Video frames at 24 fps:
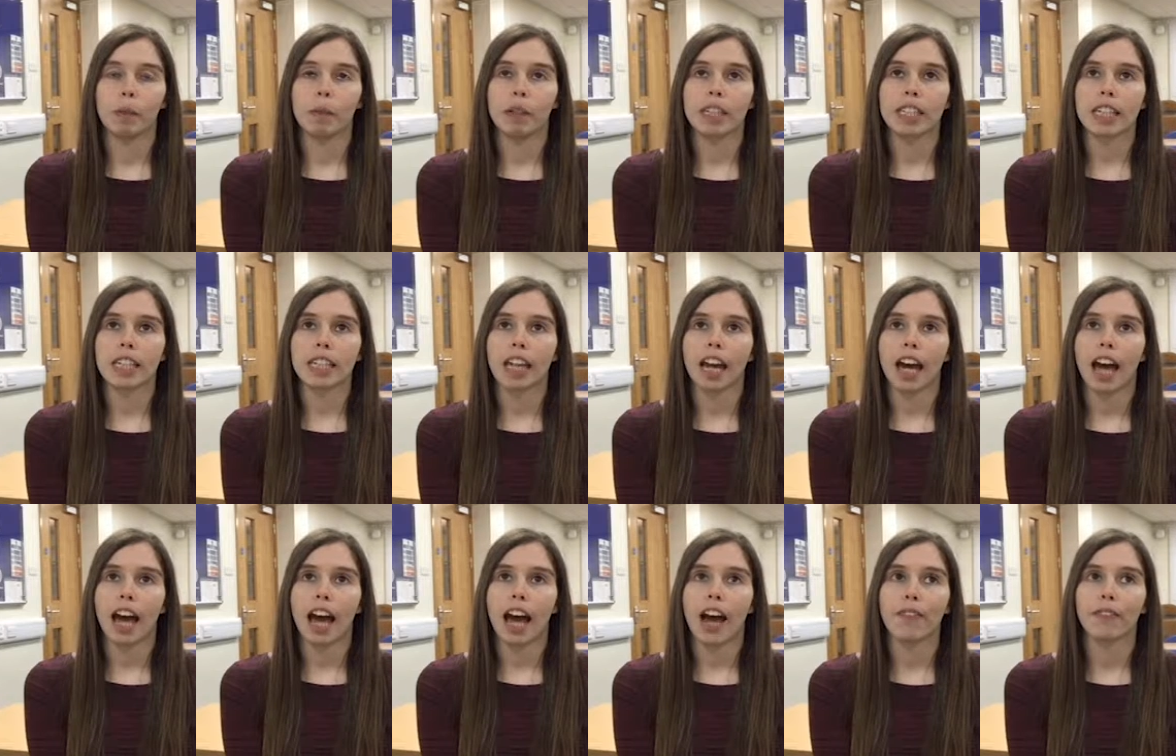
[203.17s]
almost
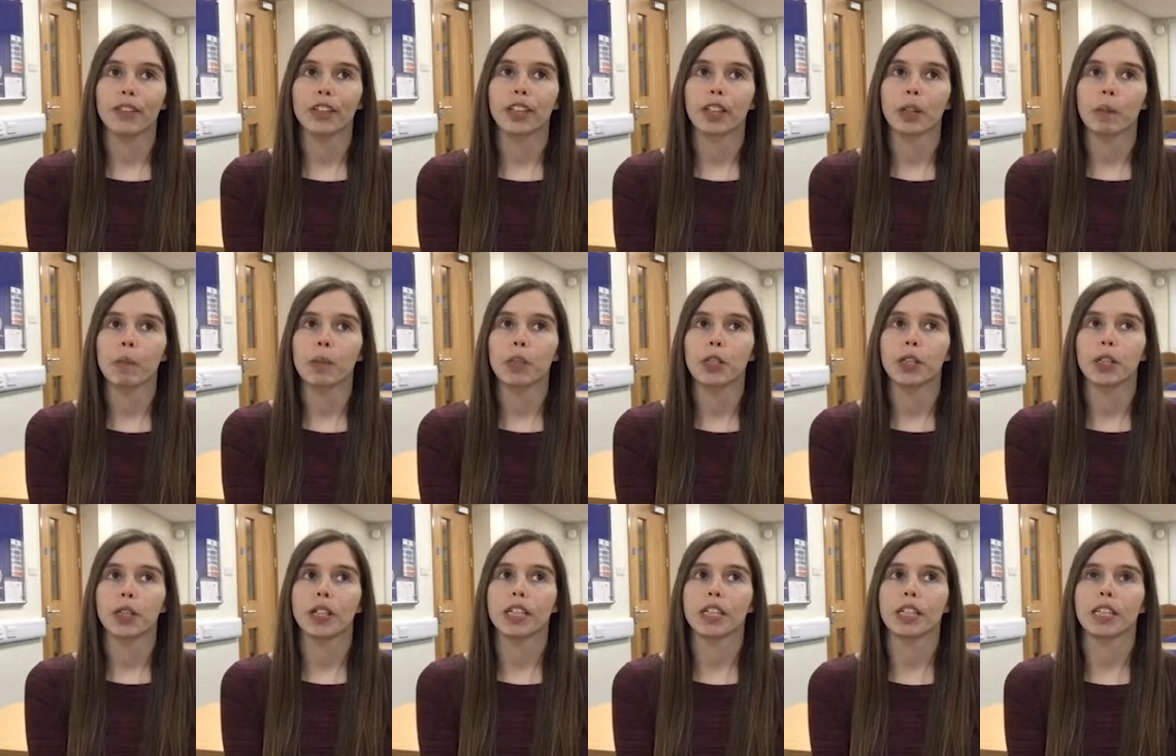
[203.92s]
having the
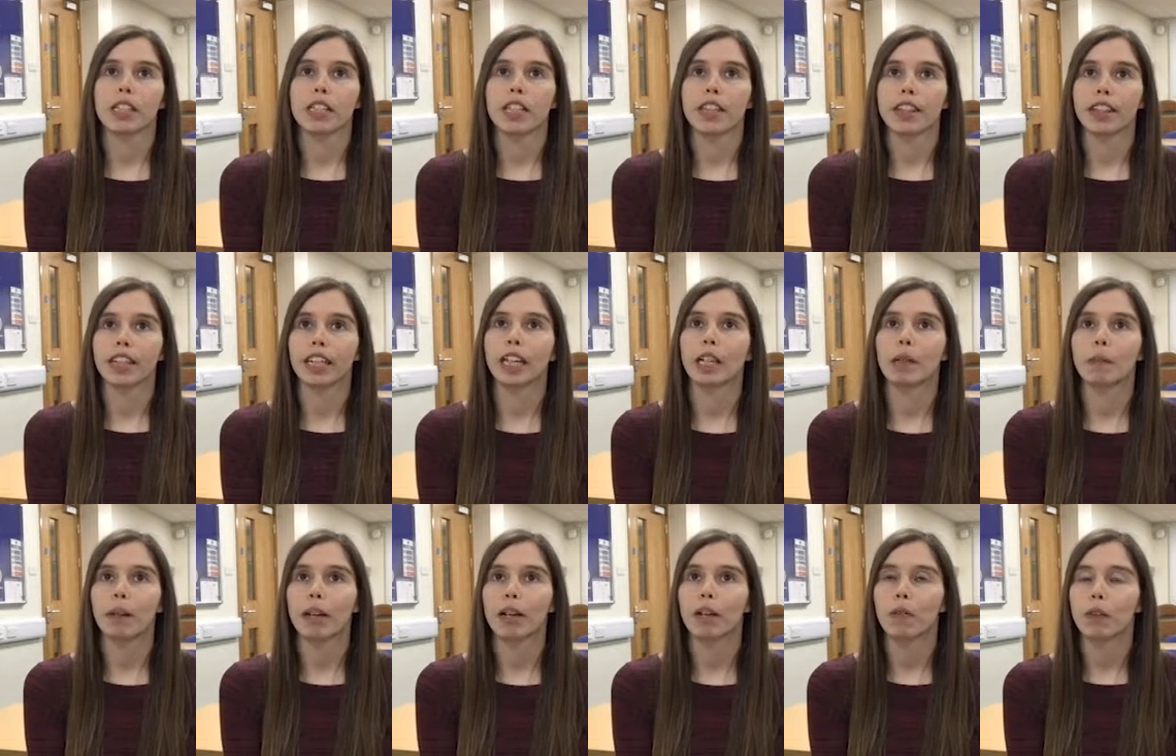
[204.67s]
opportunity to
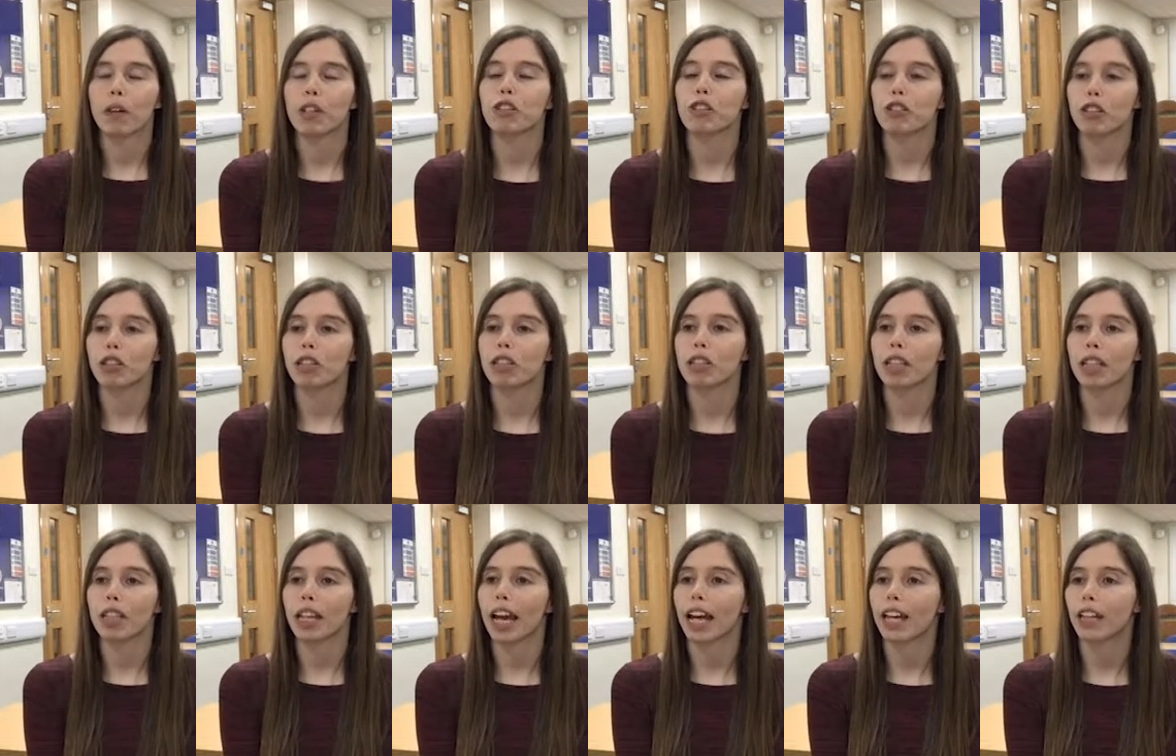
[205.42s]
think about questions
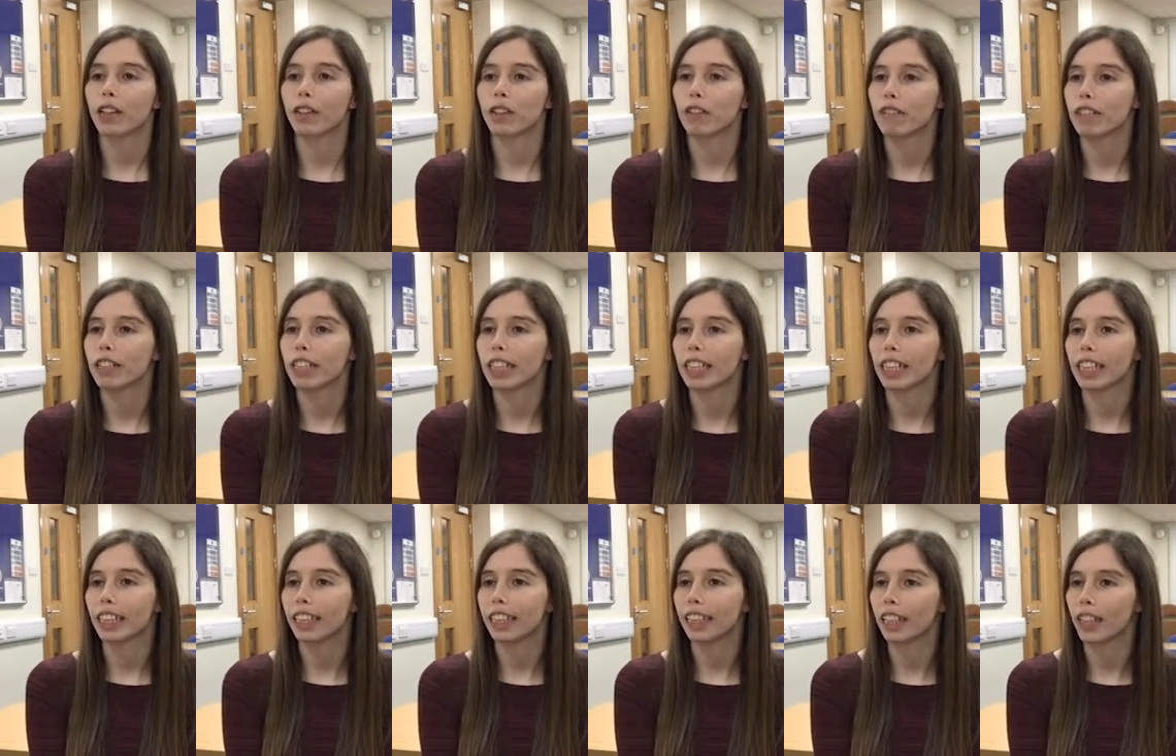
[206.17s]
that they hadn't
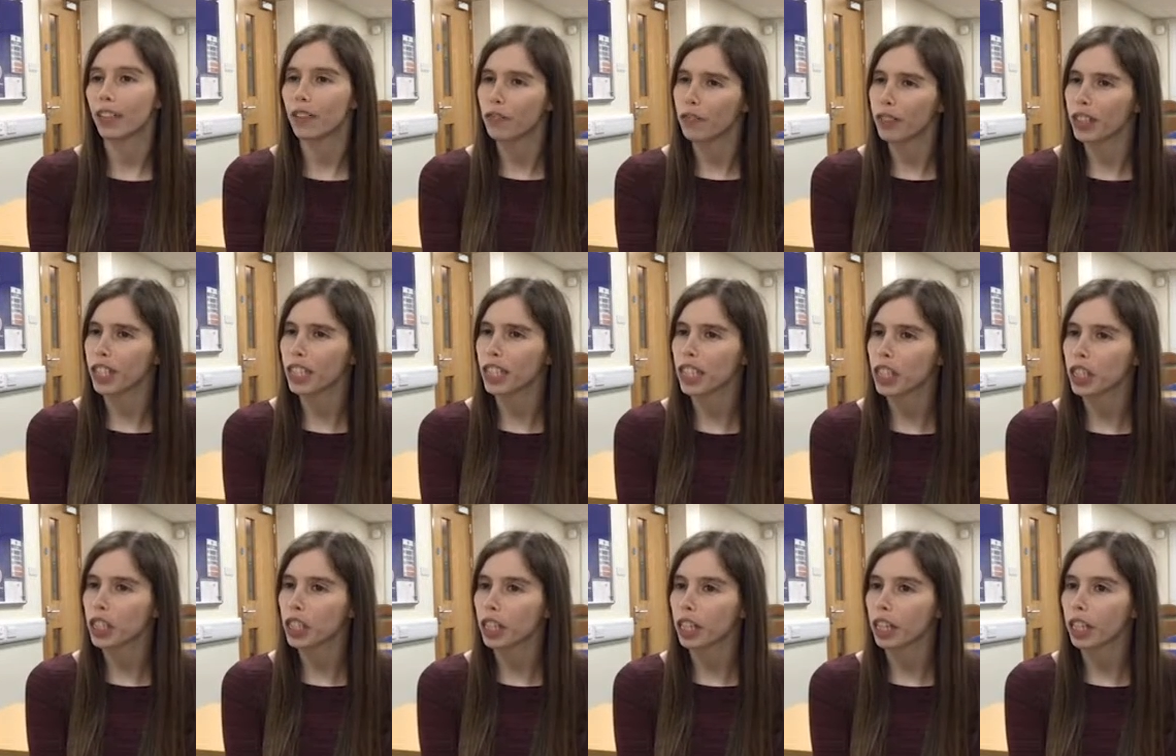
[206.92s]
already
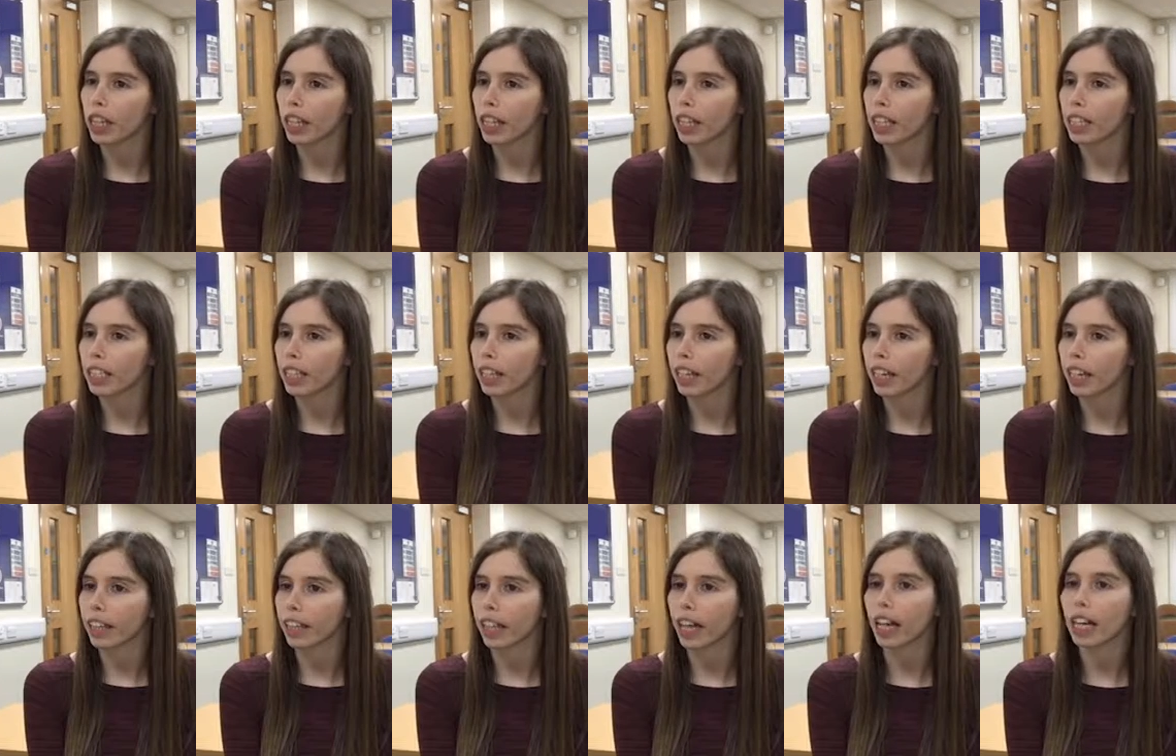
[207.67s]
envisaged and things
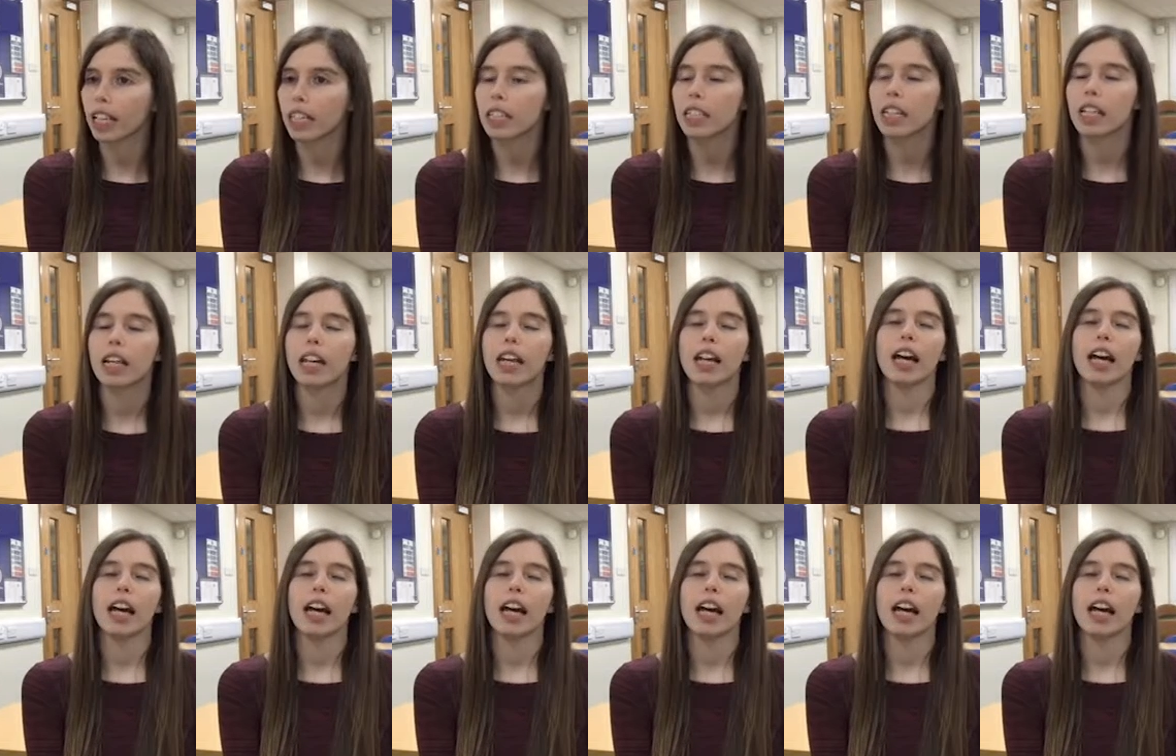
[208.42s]
like that.